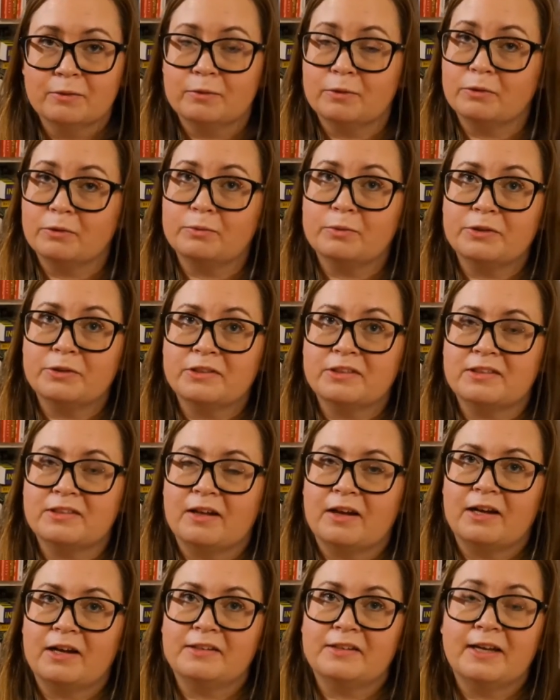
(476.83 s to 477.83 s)
on one
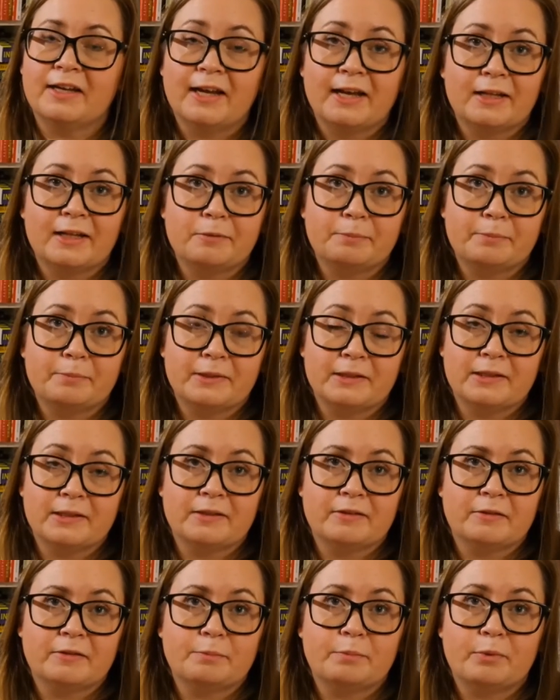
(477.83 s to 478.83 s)
side
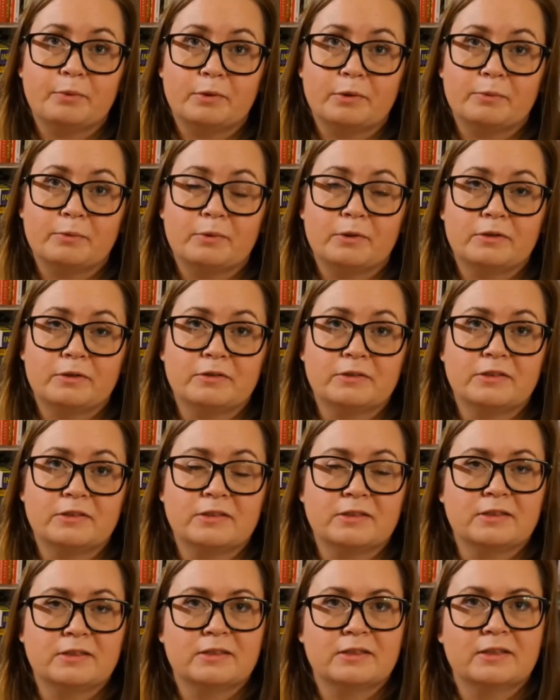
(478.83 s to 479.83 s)
helping the poor
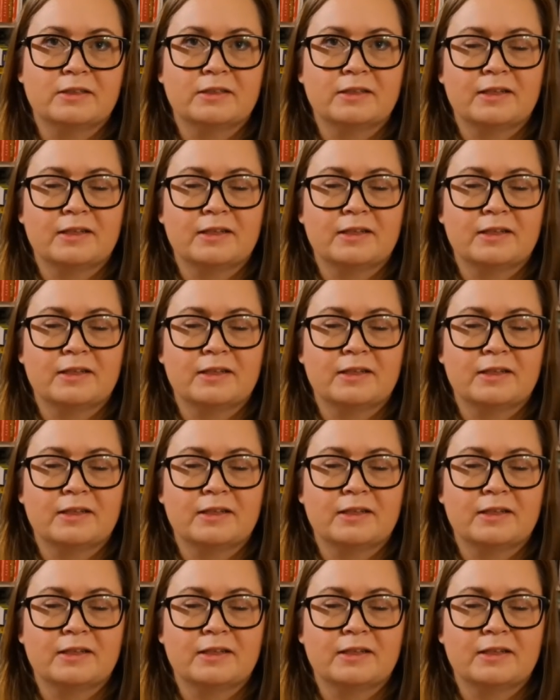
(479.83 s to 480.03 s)
ones